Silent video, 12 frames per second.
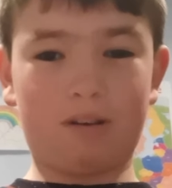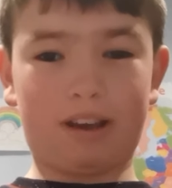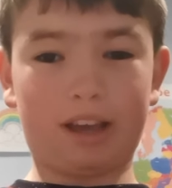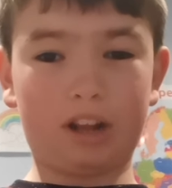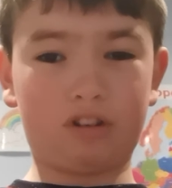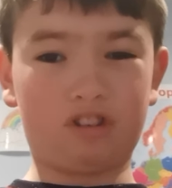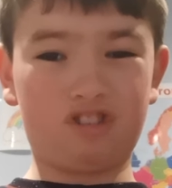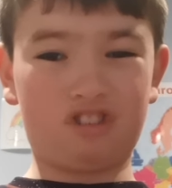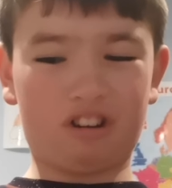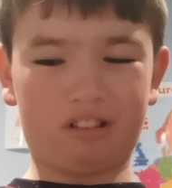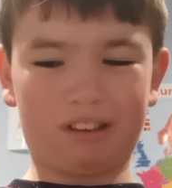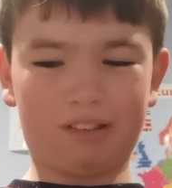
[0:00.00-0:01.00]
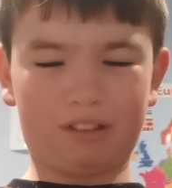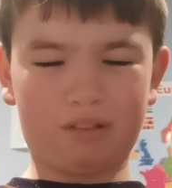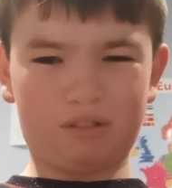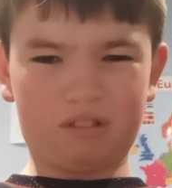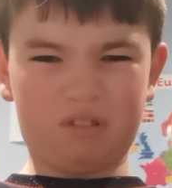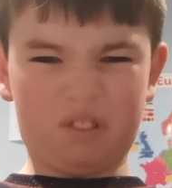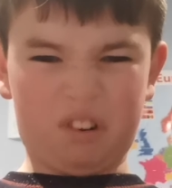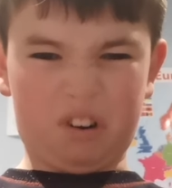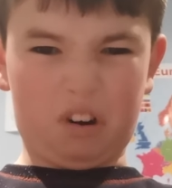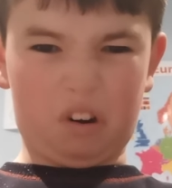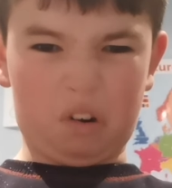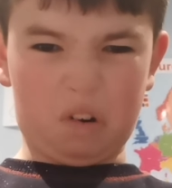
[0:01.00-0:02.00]
I can't do juggling with those because
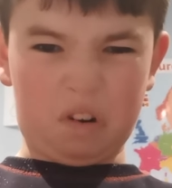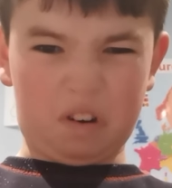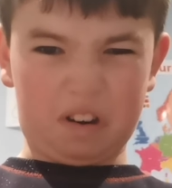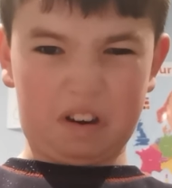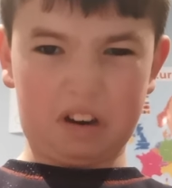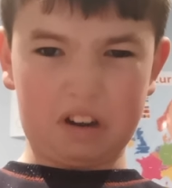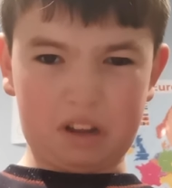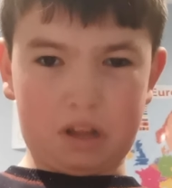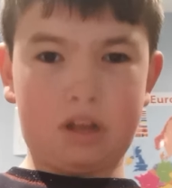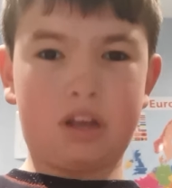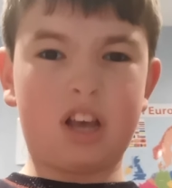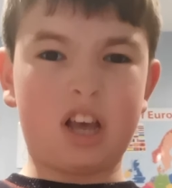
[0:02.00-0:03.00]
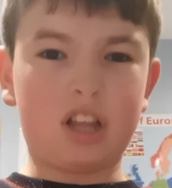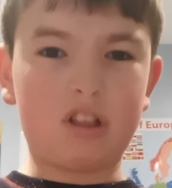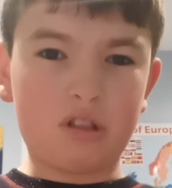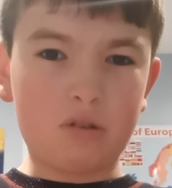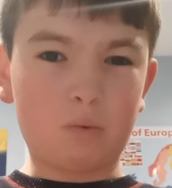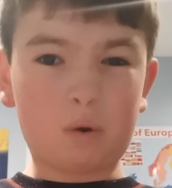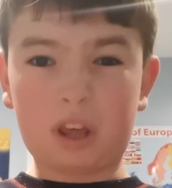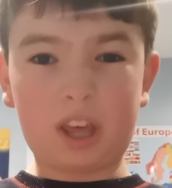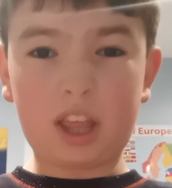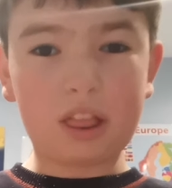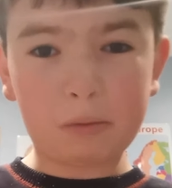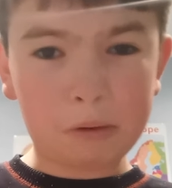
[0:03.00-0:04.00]
they're hard and I don't
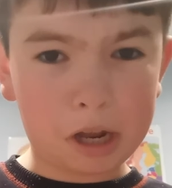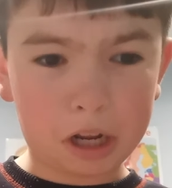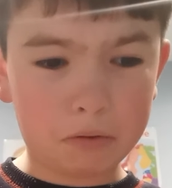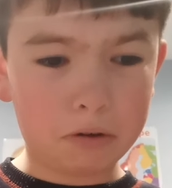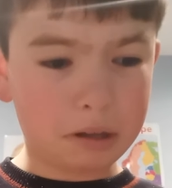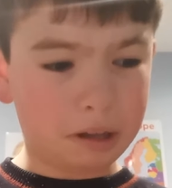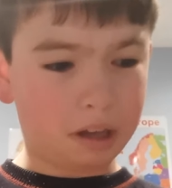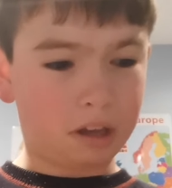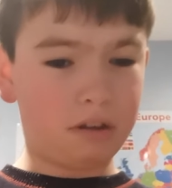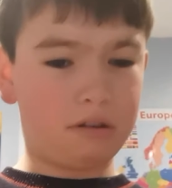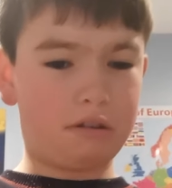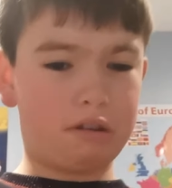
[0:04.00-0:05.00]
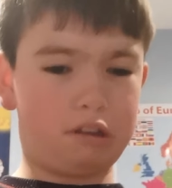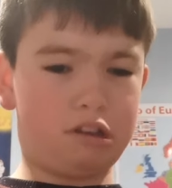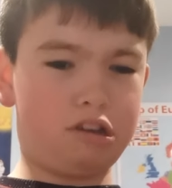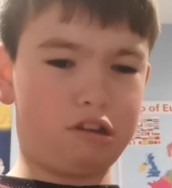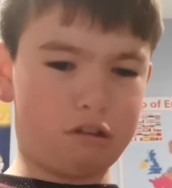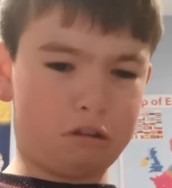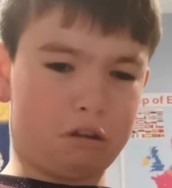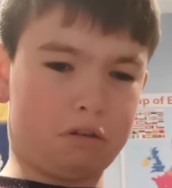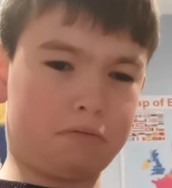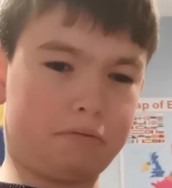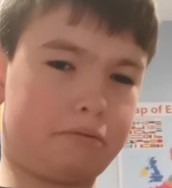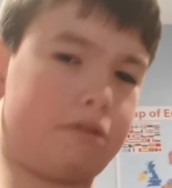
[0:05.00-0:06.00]
need them anyway. I used to.
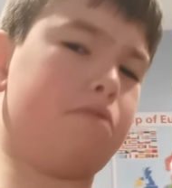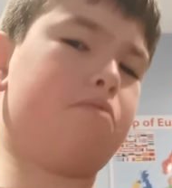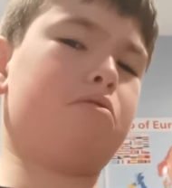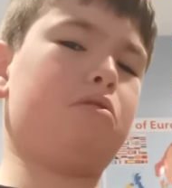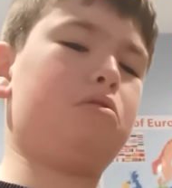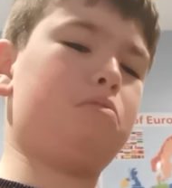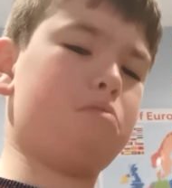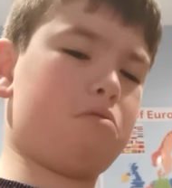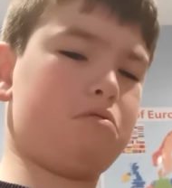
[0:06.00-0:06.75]
Right.